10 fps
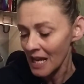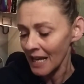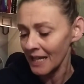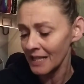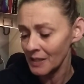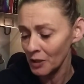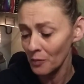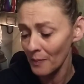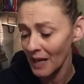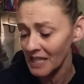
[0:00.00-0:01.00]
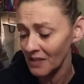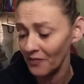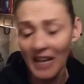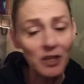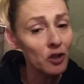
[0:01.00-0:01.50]
is you must
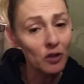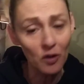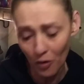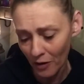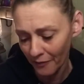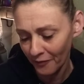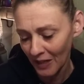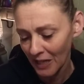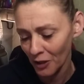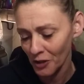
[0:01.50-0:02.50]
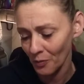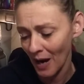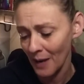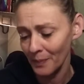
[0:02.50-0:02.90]
face your core fears, right?